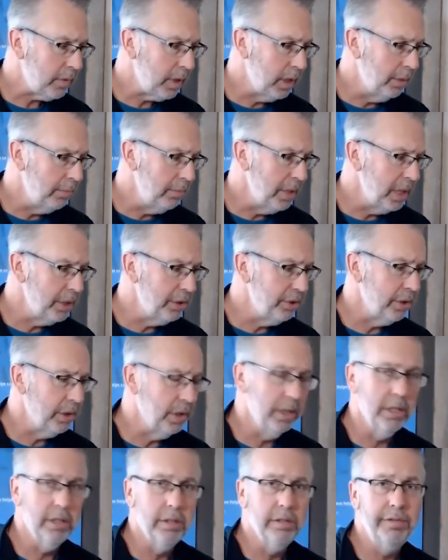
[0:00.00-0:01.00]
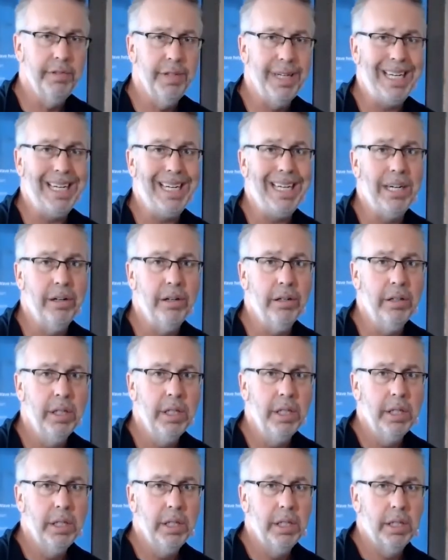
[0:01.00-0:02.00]
measure of air.
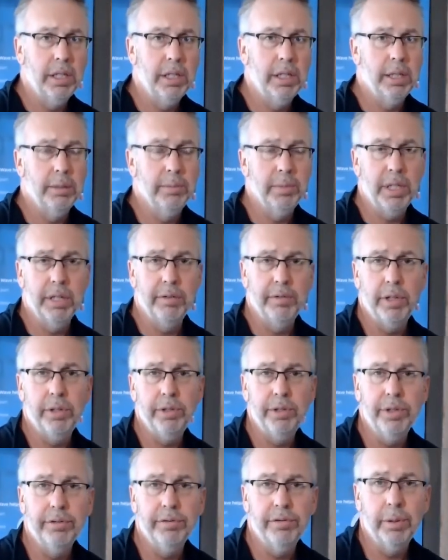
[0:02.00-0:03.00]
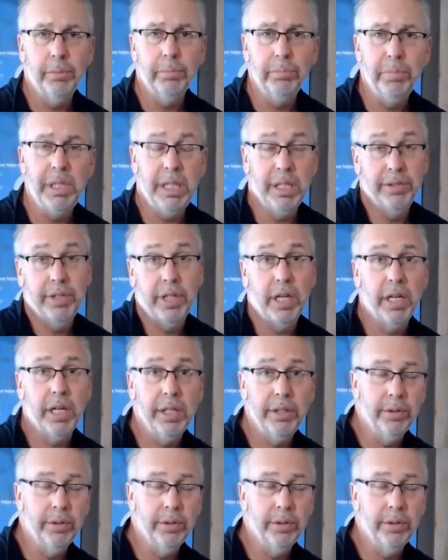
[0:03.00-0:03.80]
Conversion from PSI,